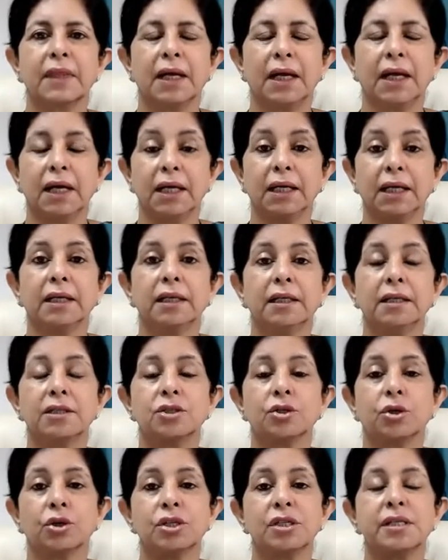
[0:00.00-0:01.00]

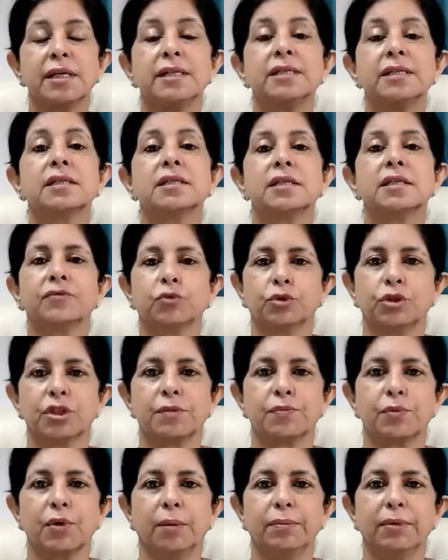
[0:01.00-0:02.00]
alert or sensitive to this
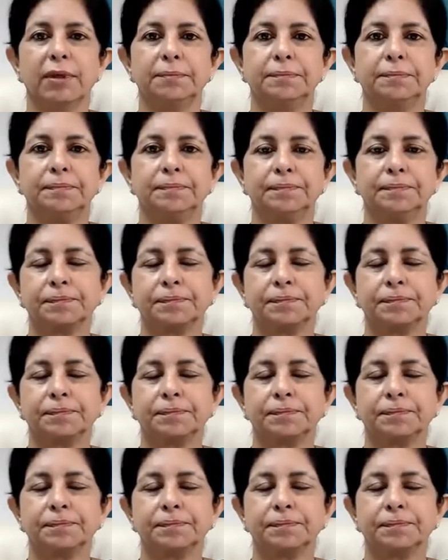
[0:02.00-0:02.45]
problem?